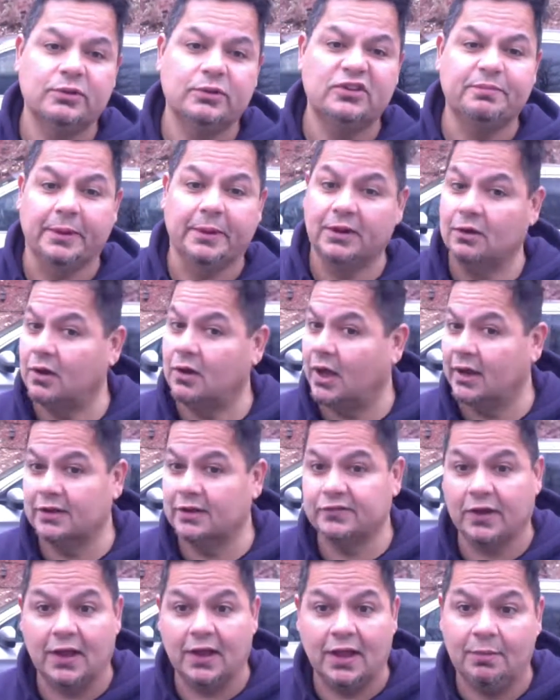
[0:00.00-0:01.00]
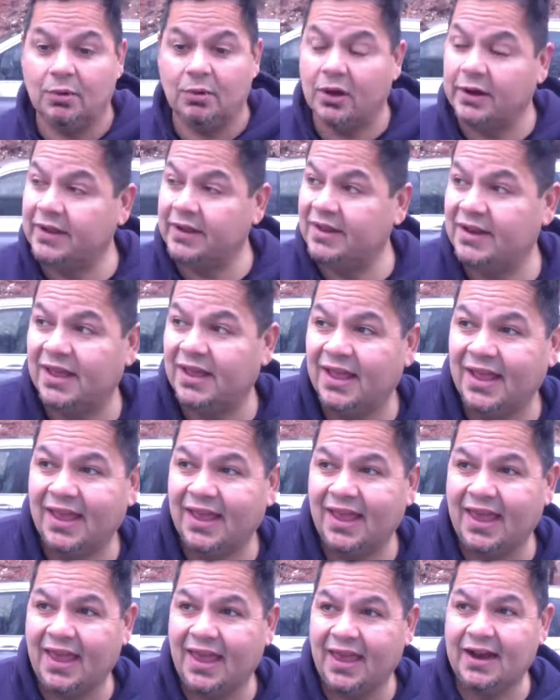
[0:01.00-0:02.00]
We spent a lot of time on it,
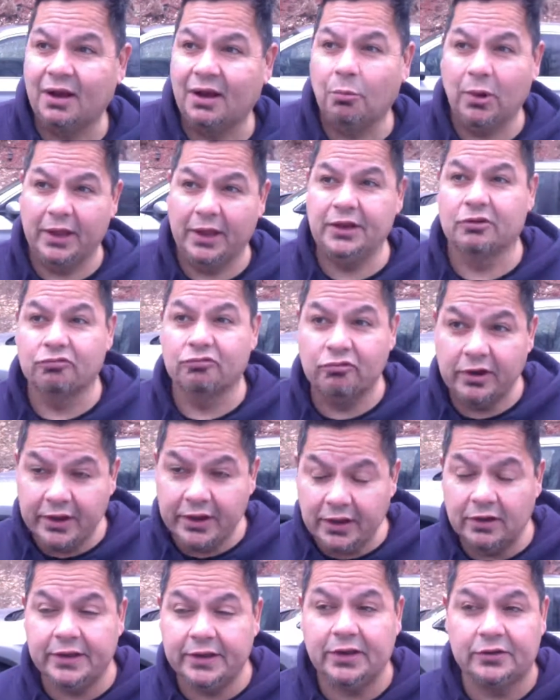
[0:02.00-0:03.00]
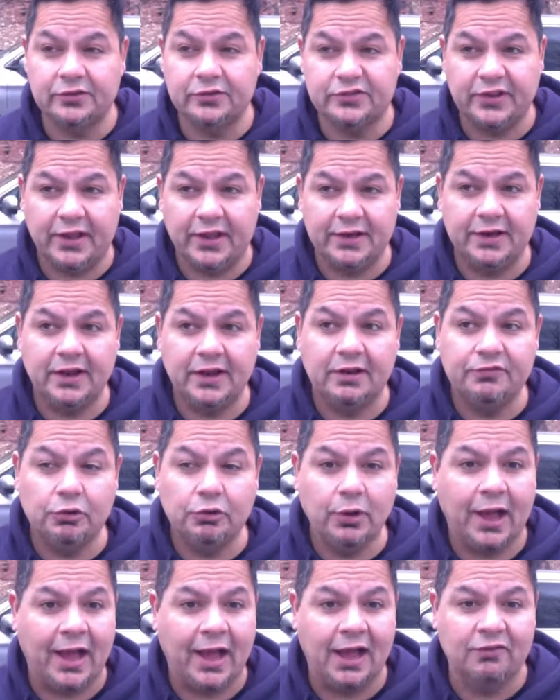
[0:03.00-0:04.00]
and I want you to really understand it. And if
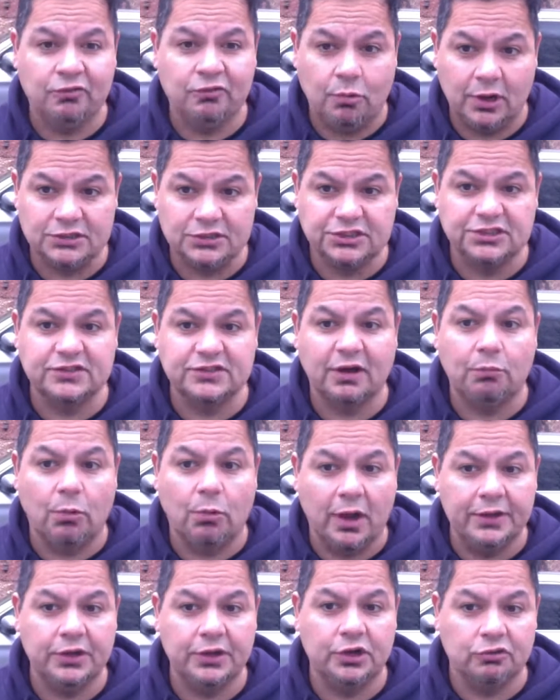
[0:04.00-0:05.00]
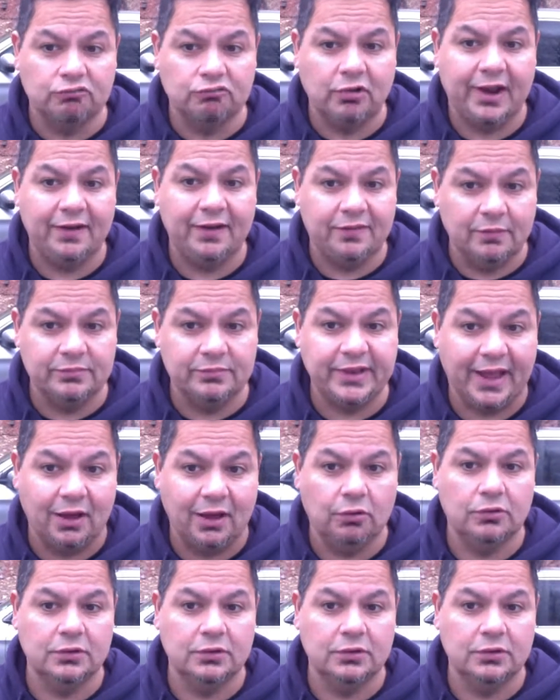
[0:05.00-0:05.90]
you have questions, I want you to write them down.